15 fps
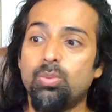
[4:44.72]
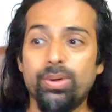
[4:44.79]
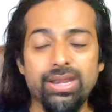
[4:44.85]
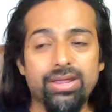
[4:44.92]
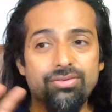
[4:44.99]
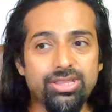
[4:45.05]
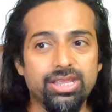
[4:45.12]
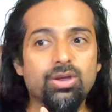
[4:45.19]

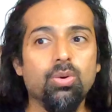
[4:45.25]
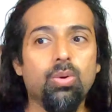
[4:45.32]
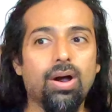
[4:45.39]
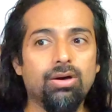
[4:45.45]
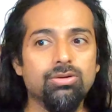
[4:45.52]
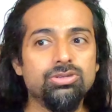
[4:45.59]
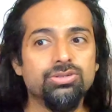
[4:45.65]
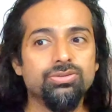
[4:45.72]
Whenever they go
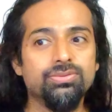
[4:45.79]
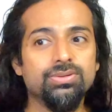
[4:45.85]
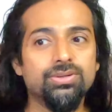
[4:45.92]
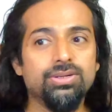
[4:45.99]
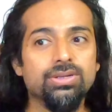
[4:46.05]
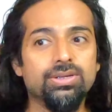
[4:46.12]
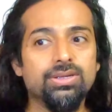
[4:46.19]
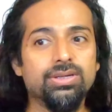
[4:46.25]
out,
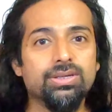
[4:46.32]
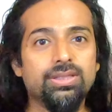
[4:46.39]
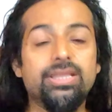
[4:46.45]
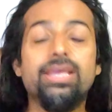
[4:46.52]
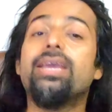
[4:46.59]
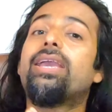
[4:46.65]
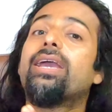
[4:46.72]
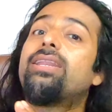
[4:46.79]

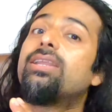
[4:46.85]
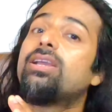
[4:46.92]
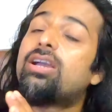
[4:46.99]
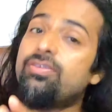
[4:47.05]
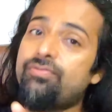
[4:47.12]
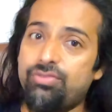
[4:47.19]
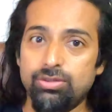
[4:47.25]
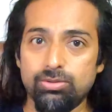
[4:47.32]
they get
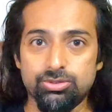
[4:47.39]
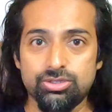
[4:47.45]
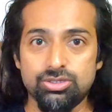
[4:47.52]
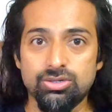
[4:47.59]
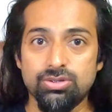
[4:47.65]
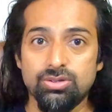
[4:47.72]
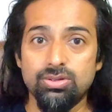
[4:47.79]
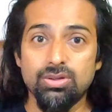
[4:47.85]

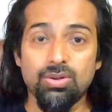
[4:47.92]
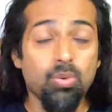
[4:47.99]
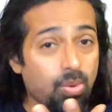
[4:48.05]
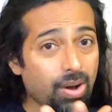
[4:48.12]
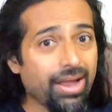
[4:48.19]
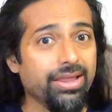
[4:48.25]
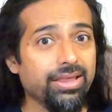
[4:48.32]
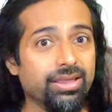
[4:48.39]
confused.
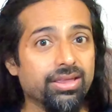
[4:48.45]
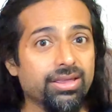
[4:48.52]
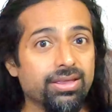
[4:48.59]
Why?